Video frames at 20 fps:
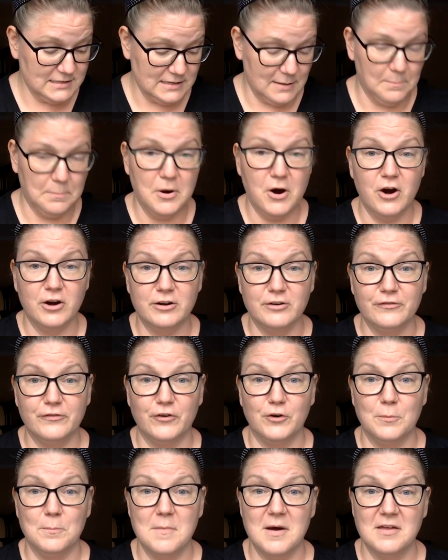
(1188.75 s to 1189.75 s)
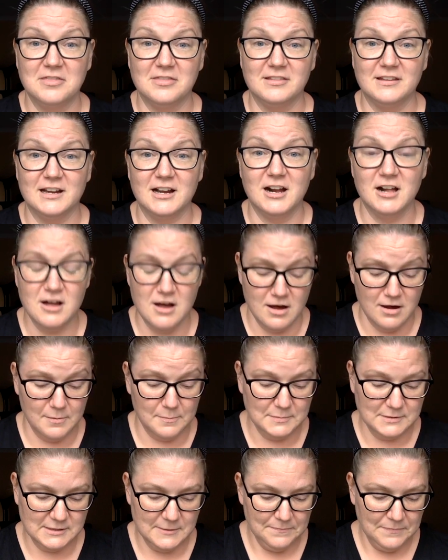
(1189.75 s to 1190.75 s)
I'm part of her monthly
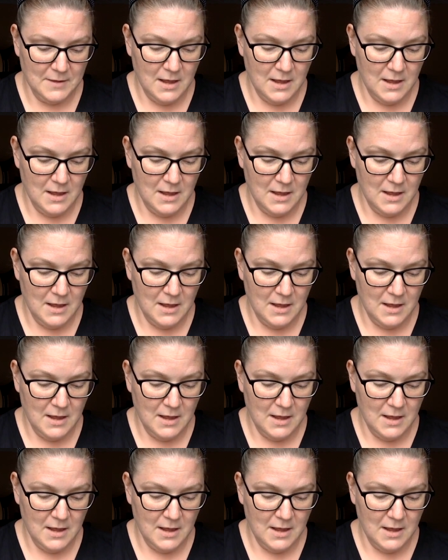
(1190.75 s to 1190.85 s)
clubs.